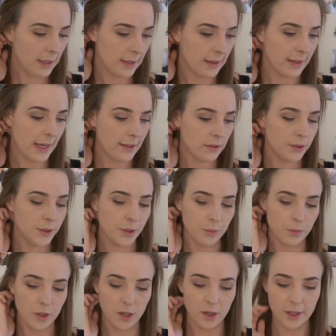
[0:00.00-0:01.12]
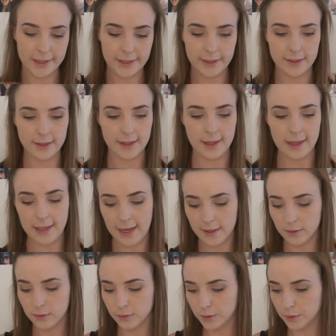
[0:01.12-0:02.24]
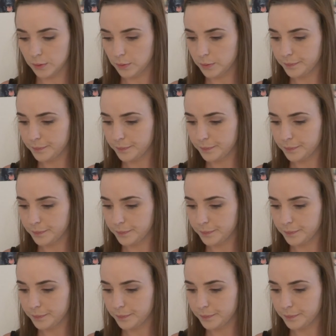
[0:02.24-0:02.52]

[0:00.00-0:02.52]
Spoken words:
That'll do, donkey. That'll do.